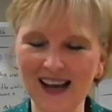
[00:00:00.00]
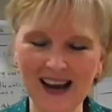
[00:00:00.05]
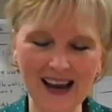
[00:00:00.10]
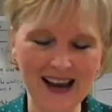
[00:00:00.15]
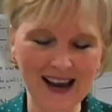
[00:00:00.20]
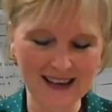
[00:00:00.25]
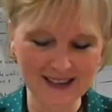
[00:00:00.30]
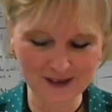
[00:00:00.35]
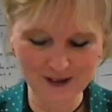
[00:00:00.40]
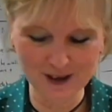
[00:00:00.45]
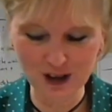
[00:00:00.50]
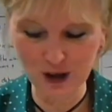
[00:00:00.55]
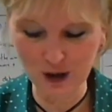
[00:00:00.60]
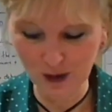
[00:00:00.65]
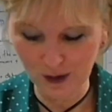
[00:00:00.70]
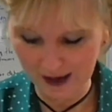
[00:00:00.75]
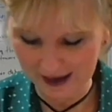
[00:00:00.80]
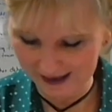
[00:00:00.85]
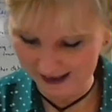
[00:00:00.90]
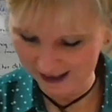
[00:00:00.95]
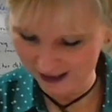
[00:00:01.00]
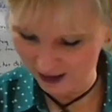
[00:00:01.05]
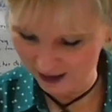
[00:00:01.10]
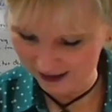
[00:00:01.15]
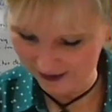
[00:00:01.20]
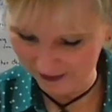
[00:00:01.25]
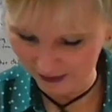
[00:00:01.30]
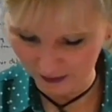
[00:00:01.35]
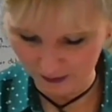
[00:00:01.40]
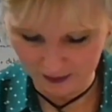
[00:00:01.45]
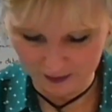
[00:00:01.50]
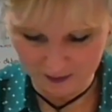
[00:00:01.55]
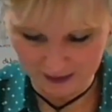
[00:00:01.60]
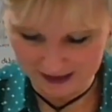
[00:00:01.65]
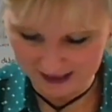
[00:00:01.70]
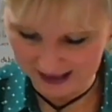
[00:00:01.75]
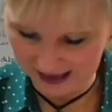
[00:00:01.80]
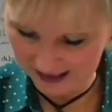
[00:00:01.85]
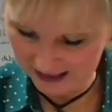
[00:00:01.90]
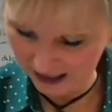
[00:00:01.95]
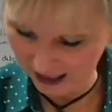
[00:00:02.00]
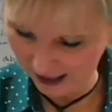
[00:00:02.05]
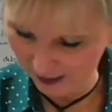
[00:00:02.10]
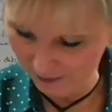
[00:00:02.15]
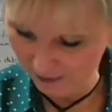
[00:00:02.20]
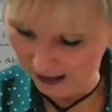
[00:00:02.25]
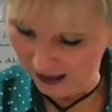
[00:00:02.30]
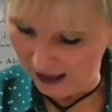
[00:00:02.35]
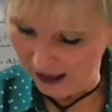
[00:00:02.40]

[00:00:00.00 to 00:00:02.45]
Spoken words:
had 2 grandkids living with me at that time.